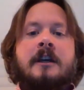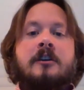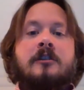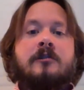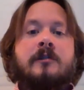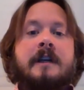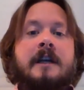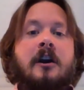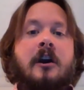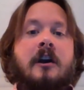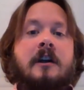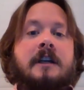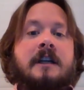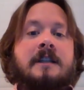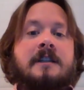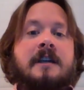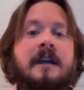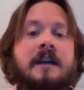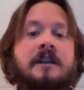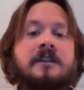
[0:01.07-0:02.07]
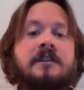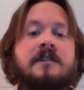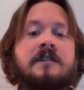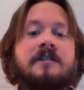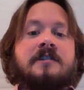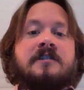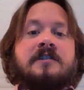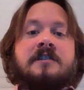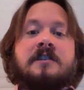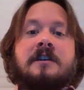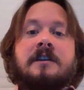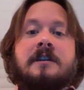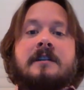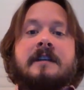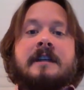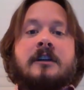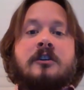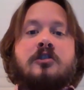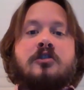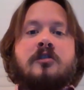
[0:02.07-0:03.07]
Greek architecture is still
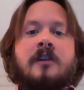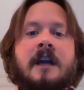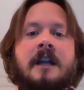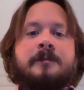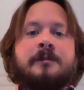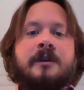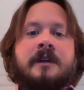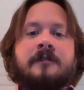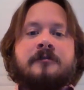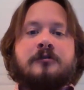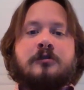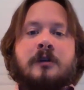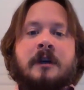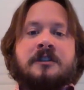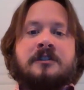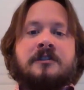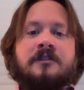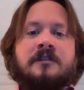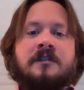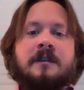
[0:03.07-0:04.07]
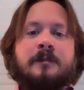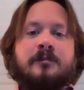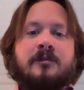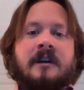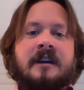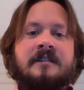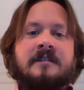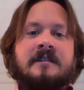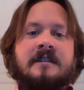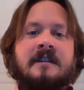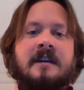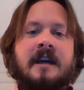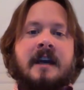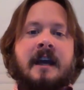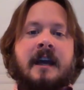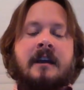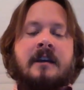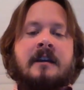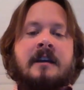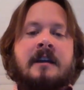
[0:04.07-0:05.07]
incredibly influential to the present
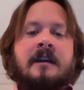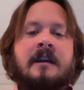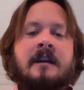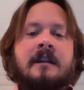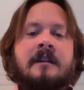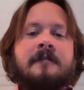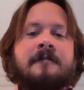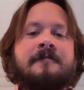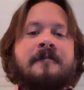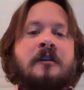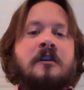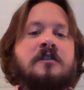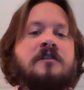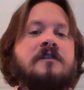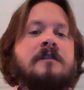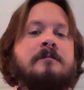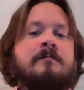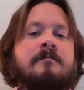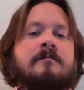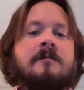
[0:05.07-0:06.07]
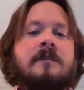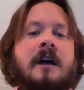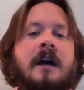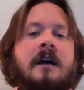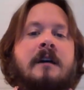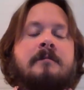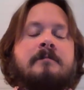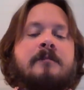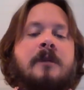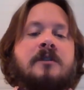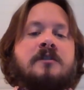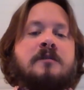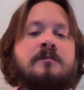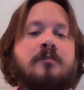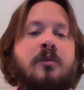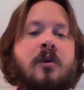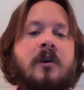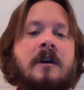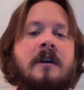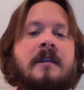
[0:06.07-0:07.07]
day. The first and most
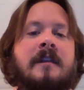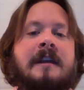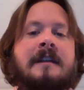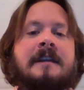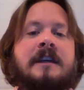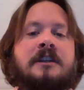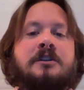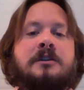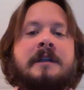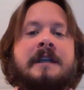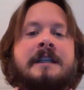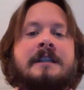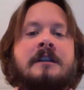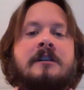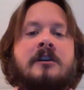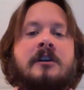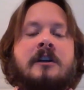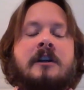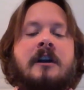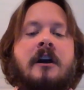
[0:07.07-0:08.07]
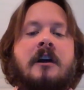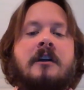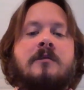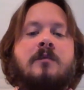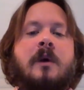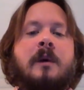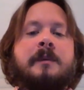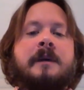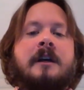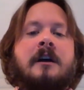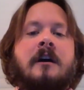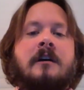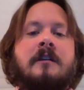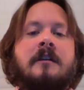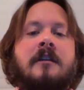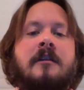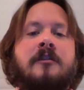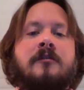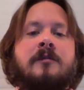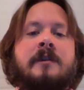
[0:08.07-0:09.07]
important thing that you need to learn are what we call
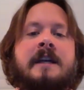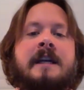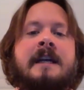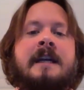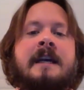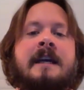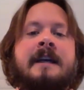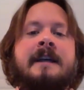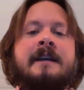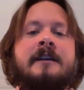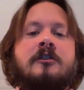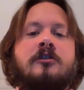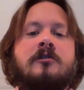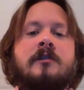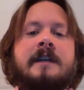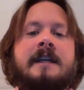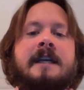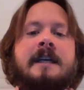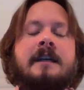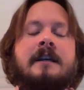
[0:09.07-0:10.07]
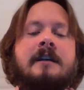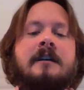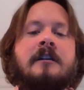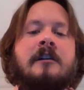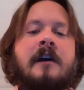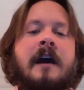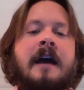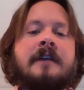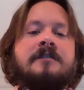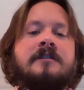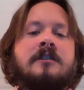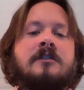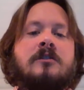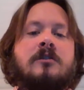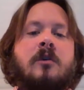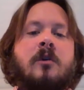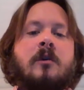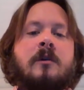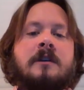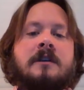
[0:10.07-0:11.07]
the three Greek
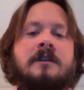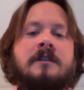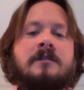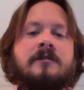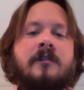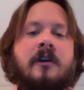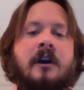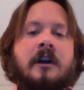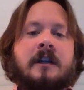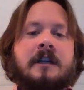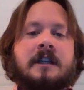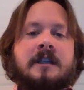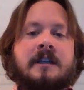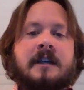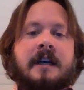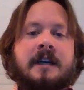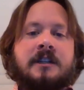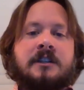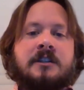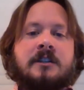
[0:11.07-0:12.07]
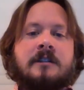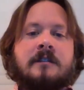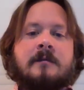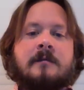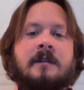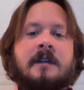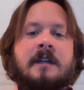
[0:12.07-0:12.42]
classical orders of architecture.